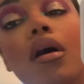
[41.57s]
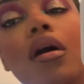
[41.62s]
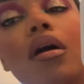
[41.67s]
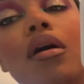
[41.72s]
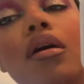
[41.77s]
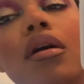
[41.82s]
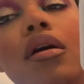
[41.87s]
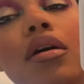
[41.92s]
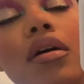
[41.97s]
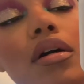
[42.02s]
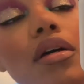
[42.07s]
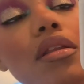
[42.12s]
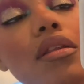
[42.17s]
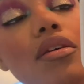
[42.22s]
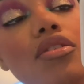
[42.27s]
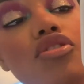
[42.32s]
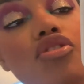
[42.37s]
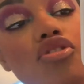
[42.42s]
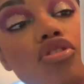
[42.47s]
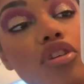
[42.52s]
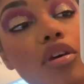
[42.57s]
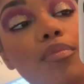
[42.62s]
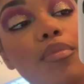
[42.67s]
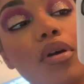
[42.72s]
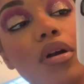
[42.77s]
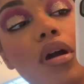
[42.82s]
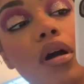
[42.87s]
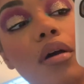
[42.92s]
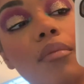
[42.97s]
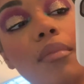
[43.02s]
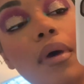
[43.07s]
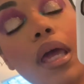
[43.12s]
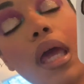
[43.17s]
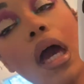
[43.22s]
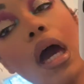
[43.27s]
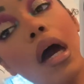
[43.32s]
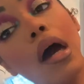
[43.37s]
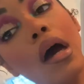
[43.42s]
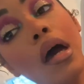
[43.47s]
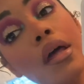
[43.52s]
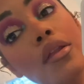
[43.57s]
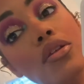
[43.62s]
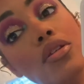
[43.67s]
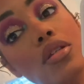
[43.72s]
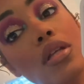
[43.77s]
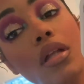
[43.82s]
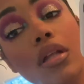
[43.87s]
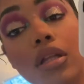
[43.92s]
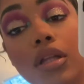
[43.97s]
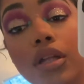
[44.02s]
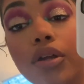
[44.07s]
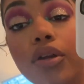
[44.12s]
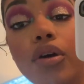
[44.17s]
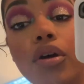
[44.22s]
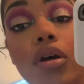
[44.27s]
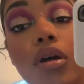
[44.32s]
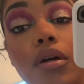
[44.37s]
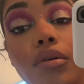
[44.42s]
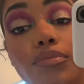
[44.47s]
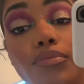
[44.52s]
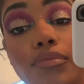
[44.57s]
Oh, the shimmer on my eye. That's glitter.